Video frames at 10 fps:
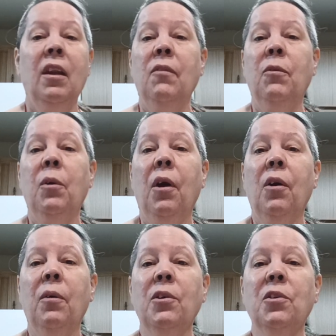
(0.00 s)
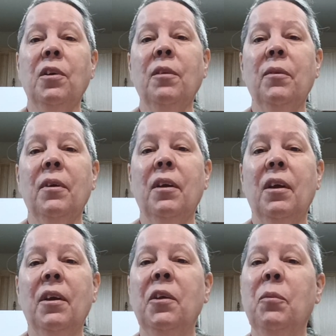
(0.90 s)
And if you were at a restaurant,
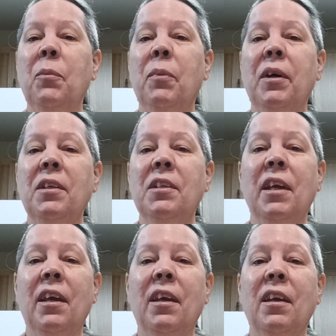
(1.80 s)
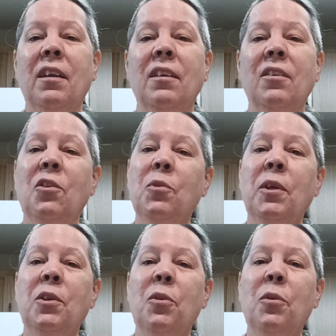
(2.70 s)
you'd be buzzed and your
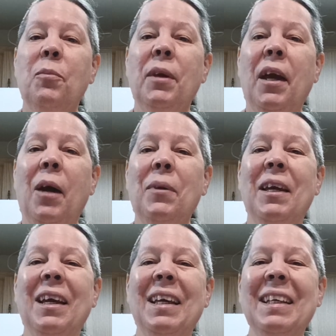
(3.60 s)
sweet tooth would be happy.